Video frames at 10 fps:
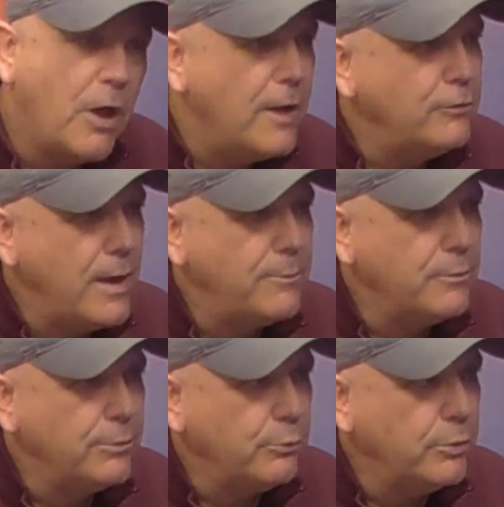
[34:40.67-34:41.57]
John
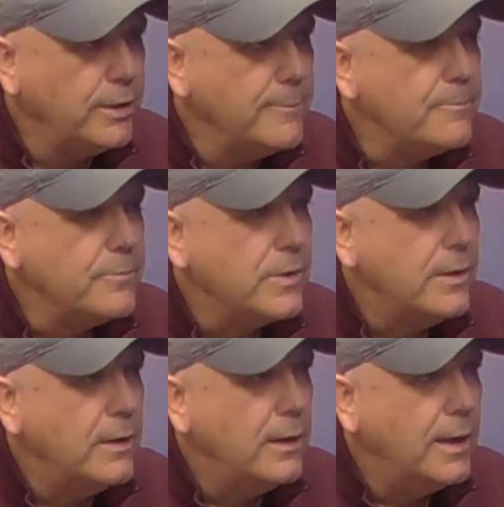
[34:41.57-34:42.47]
chapter 3.
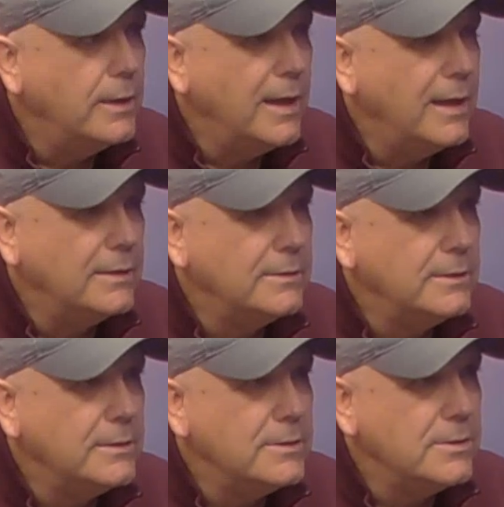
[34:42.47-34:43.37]
Uh, uh,
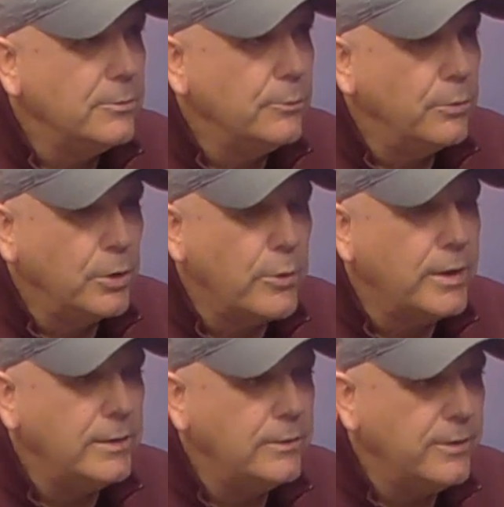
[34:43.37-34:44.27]
we're
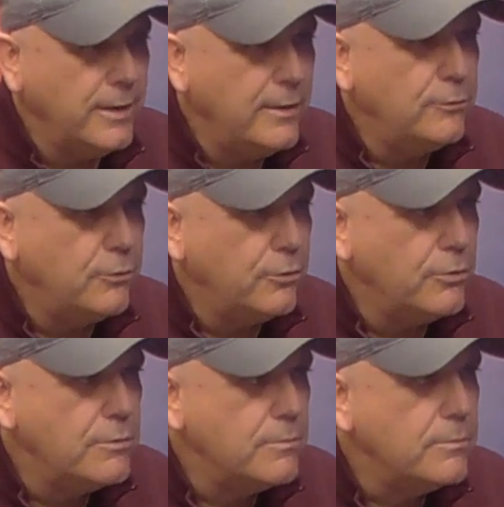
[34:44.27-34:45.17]
going into the
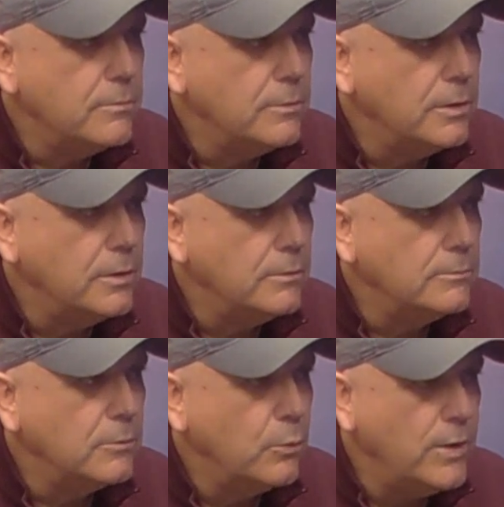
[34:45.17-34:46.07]
Easter uh,
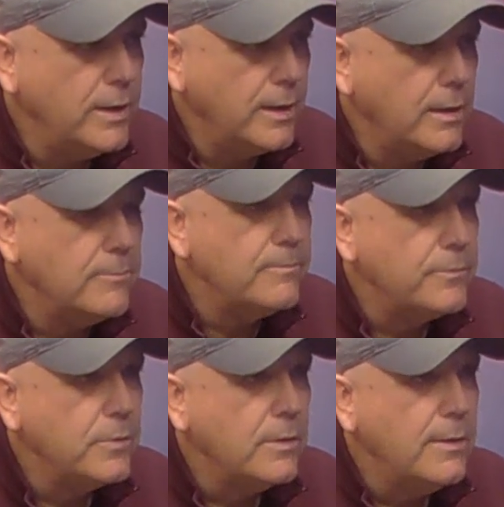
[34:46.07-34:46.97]
weekend,
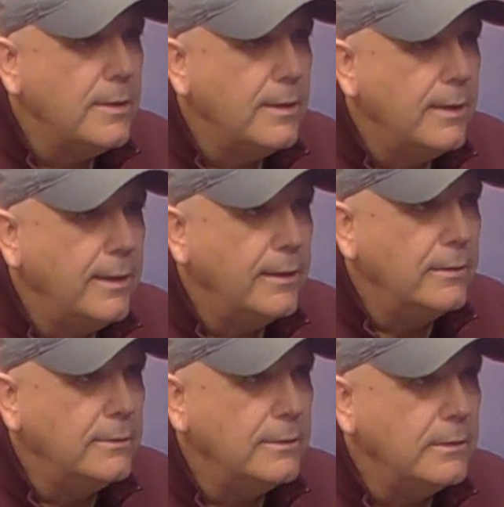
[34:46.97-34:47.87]

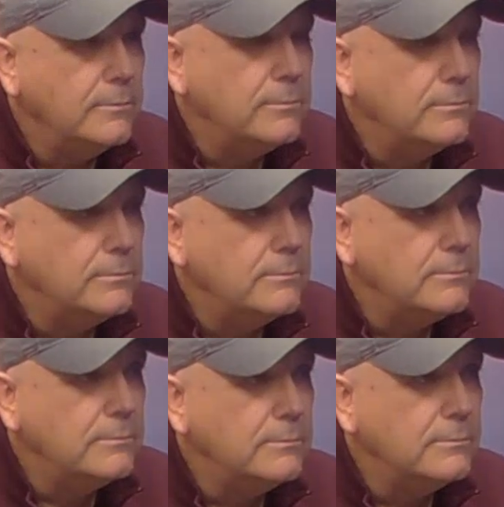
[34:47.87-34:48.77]
and uh,
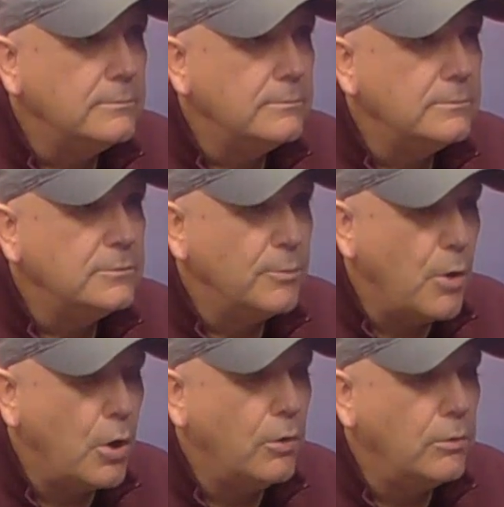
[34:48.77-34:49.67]

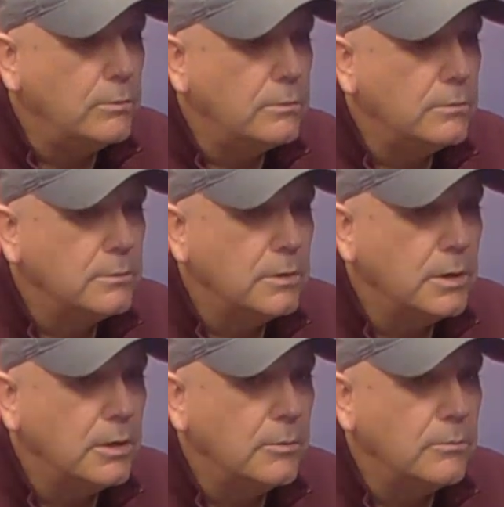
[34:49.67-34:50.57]
tomorrow,
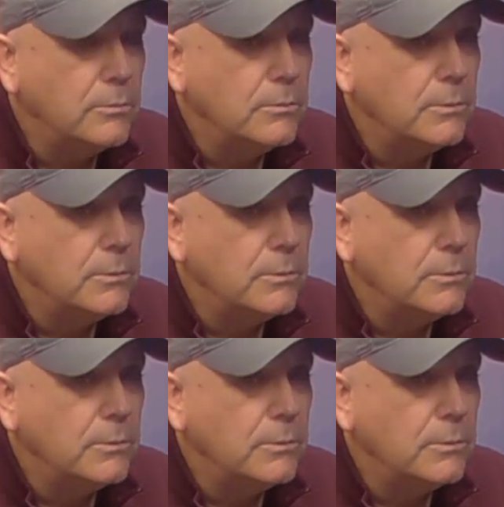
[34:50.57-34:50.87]
um,